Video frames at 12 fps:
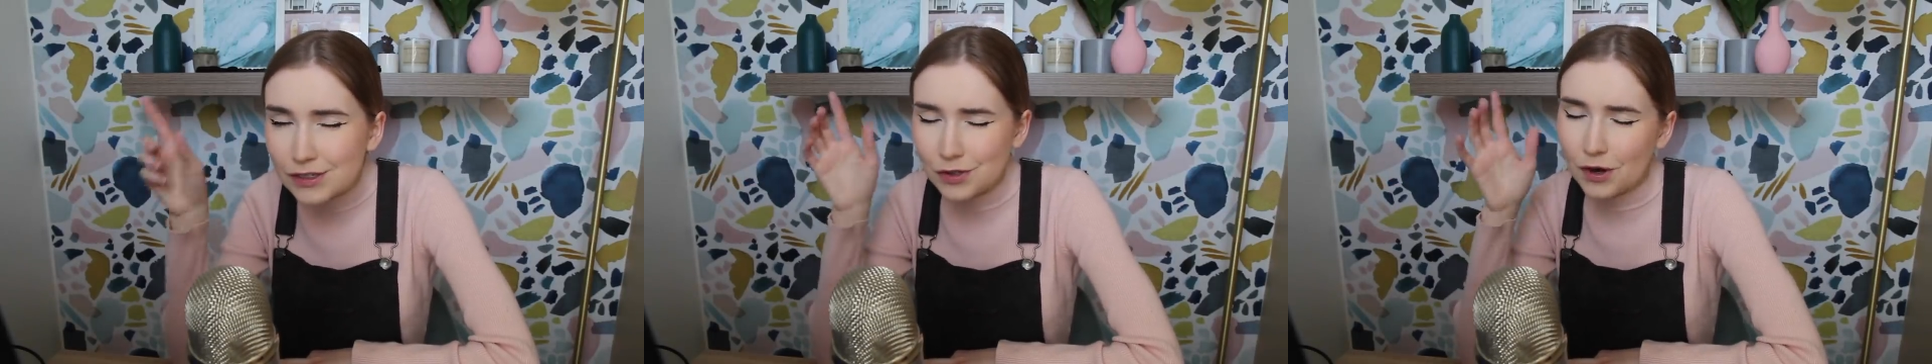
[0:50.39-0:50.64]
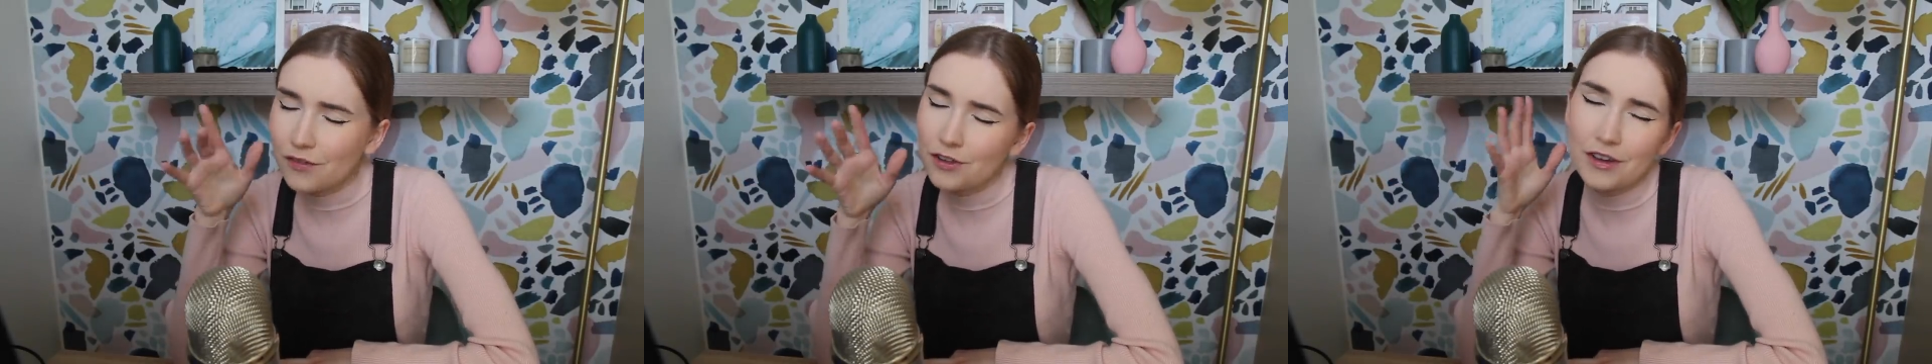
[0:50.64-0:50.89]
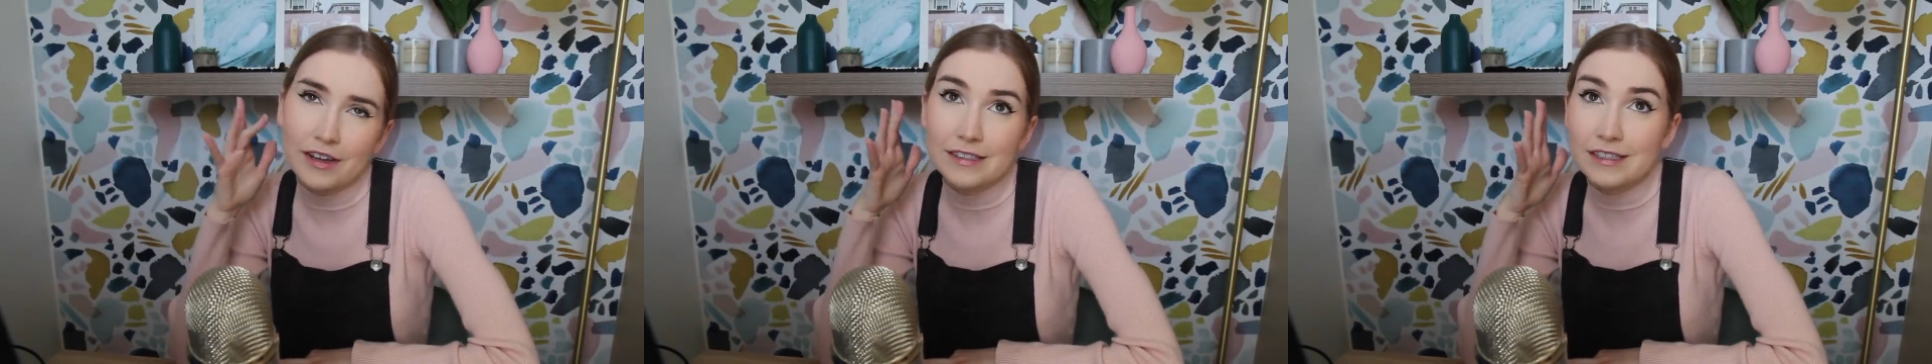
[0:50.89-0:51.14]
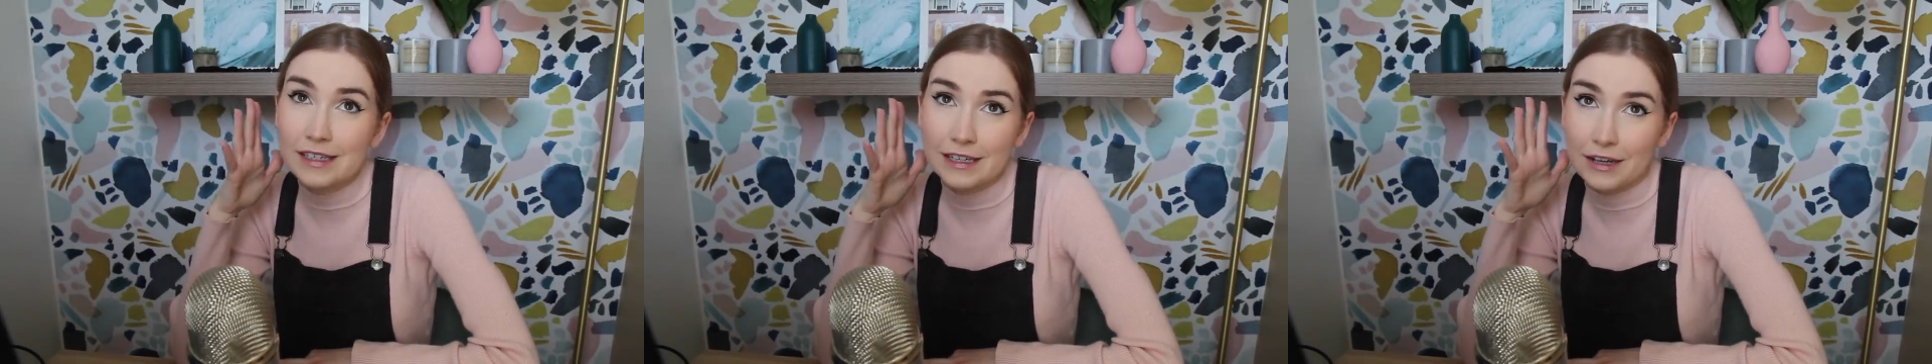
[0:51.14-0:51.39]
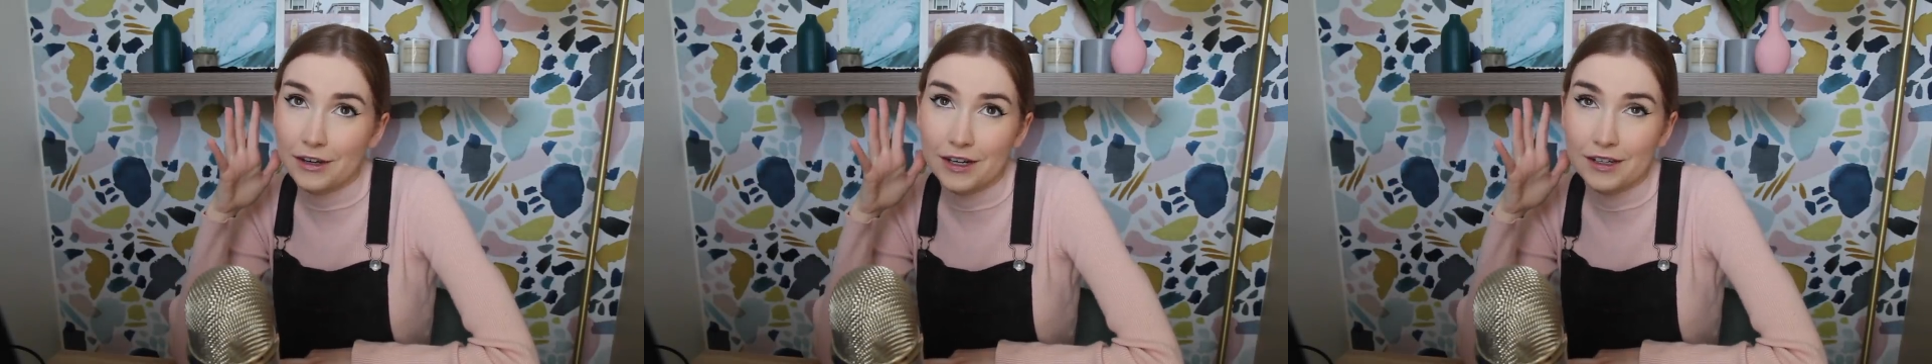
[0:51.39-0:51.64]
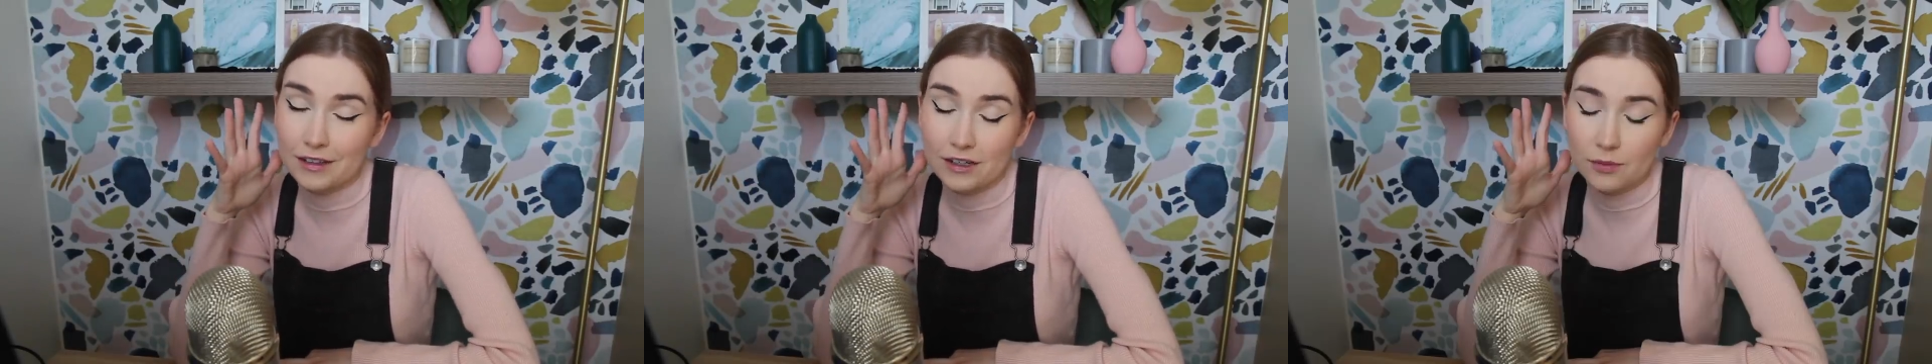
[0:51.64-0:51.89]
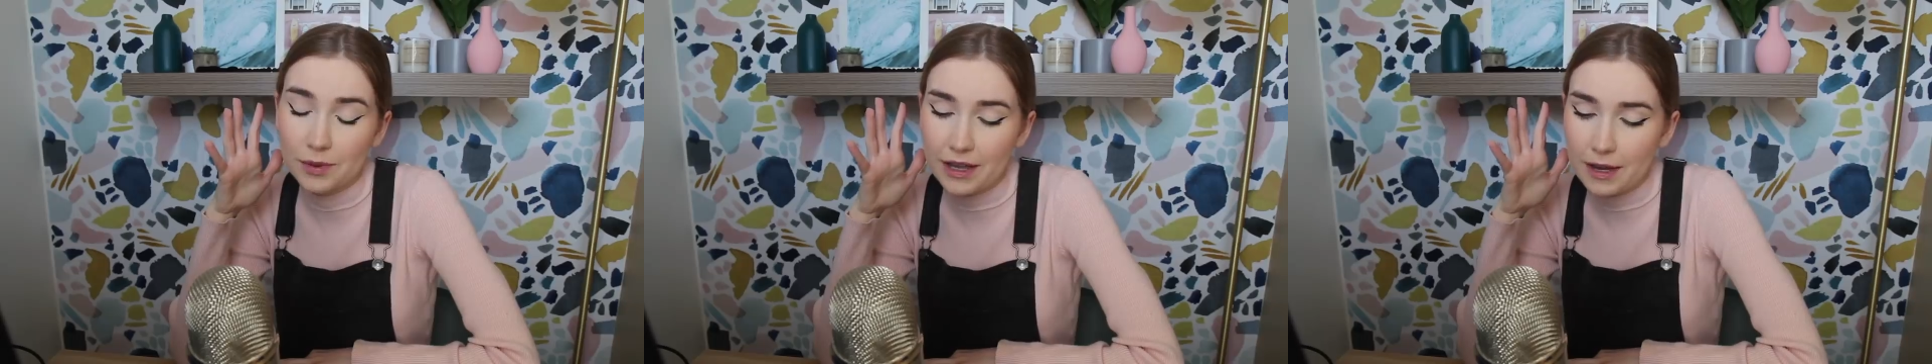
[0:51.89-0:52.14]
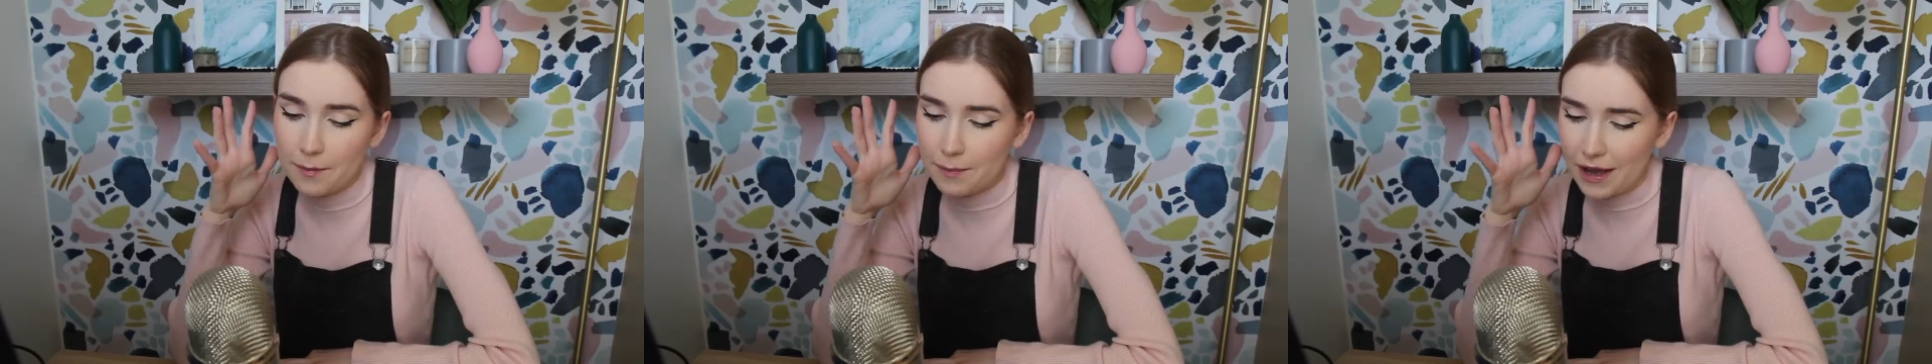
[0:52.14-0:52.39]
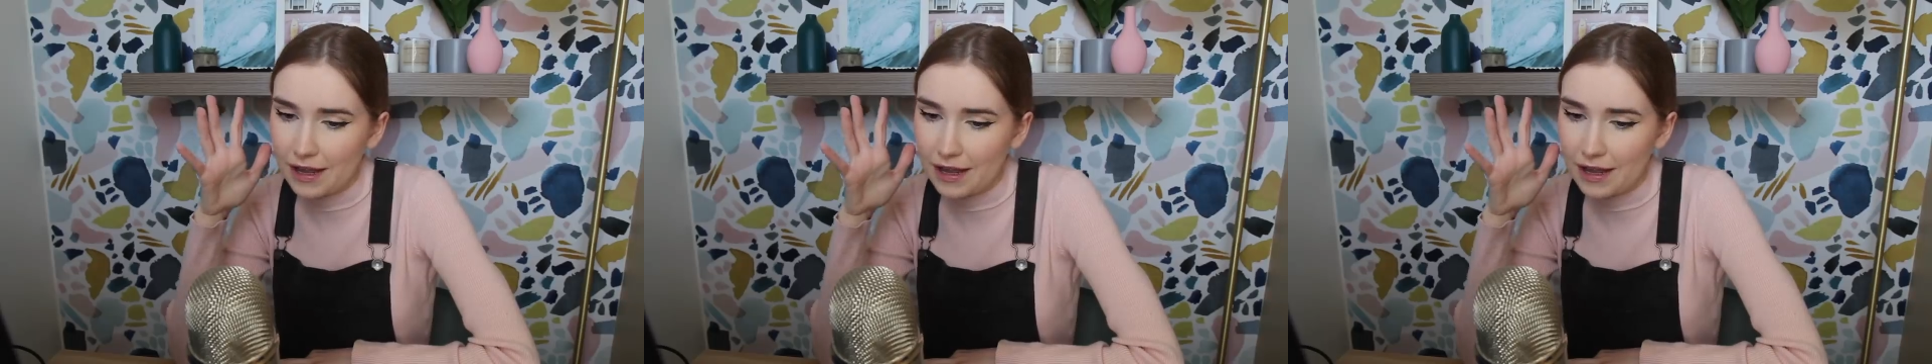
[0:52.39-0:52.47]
Sorry if you guys can hear it a little bit,